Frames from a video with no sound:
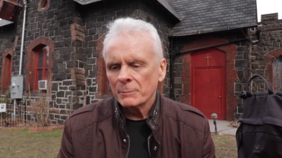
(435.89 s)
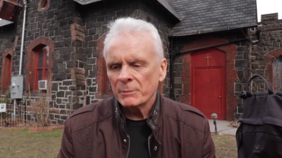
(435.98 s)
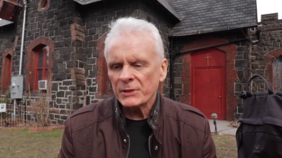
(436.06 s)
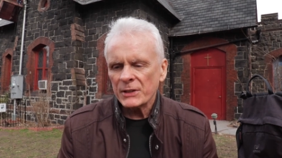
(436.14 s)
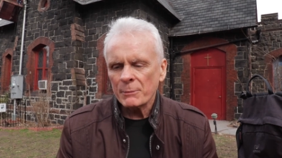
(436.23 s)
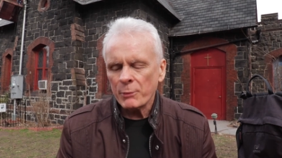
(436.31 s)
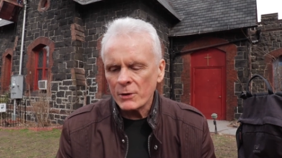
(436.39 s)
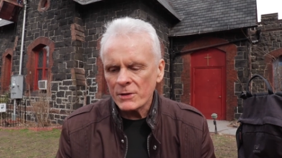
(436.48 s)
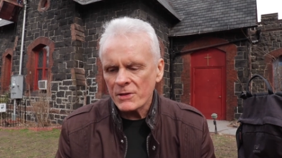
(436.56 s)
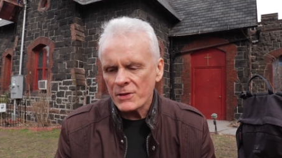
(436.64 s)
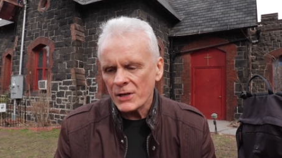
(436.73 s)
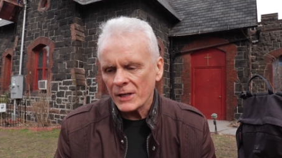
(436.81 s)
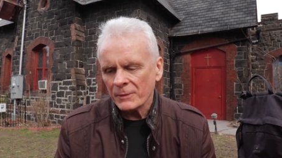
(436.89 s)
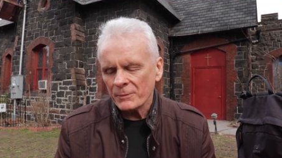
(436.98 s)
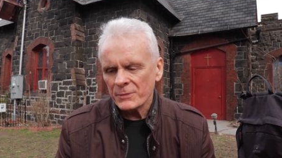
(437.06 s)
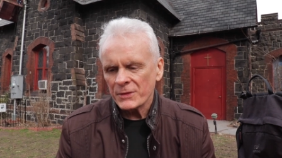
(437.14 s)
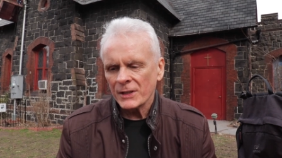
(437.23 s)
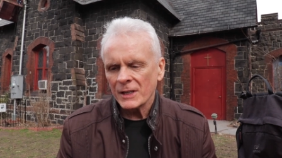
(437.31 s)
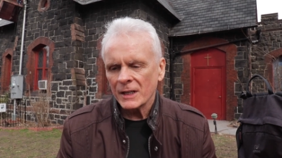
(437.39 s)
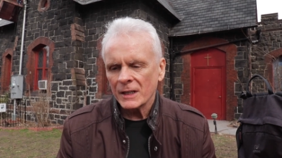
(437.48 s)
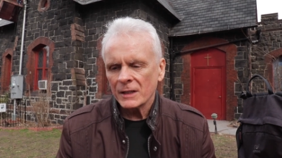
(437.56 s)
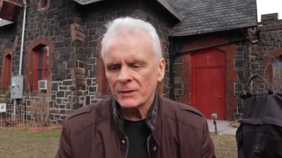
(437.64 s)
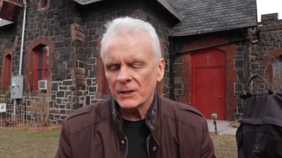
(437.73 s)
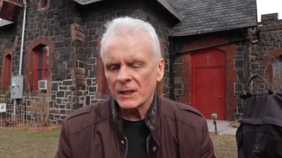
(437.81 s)
But the important thing that I,
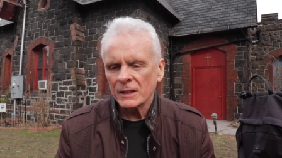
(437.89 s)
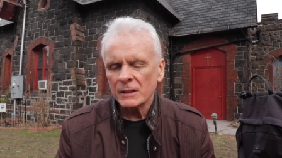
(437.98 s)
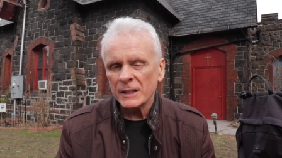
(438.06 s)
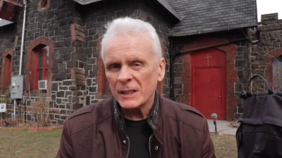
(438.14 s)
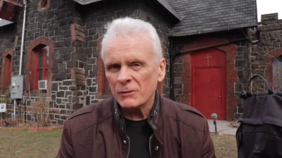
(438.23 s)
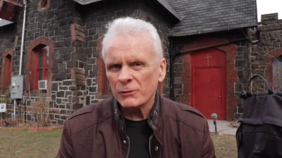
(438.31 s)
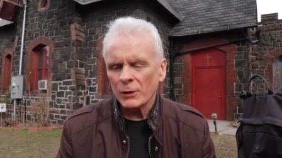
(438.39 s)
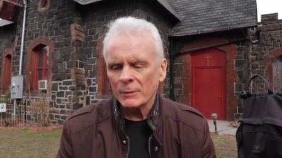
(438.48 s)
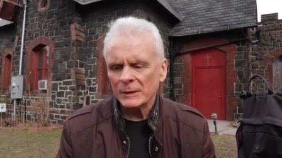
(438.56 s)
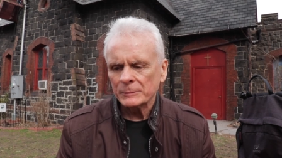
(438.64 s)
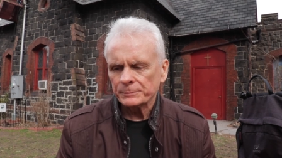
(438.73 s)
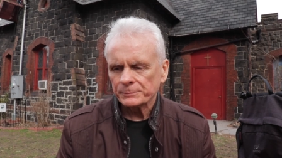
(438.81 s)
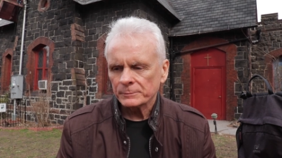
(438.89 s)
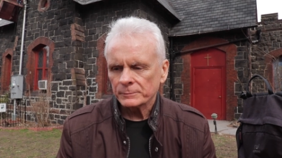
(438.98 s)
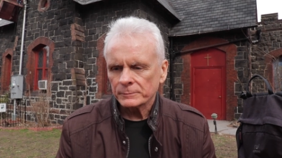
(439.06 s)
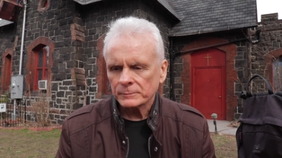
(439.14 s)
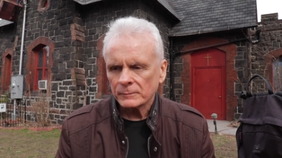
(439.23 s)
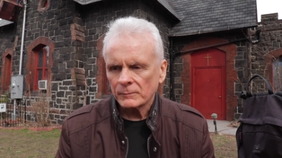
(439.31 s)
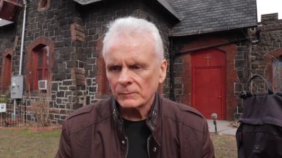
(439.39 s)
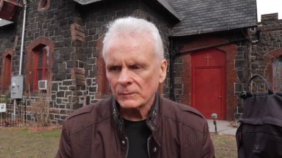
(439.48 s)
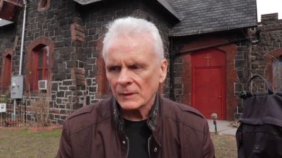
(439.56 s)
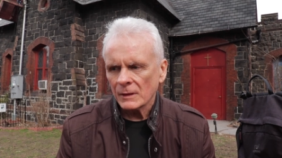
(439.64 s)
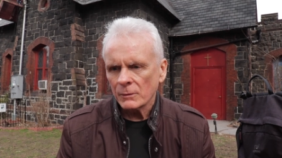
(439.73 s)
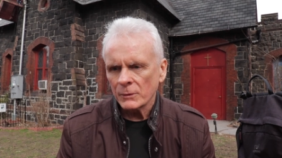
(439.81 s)
that I gleaned from
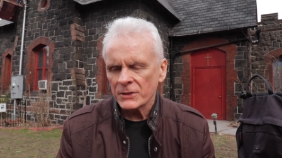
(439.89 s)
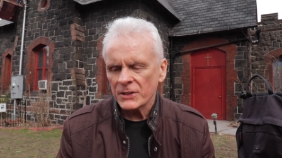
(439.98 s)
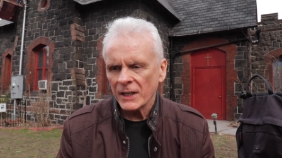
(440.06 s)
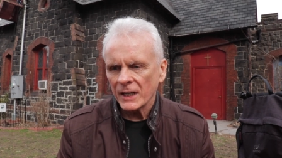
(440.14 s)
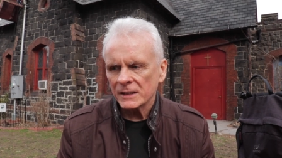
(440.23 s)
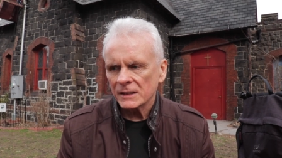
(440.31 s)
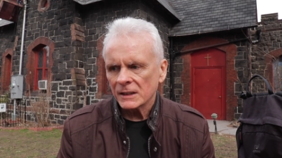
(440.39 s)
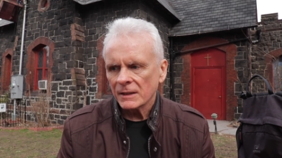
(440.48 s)
it was that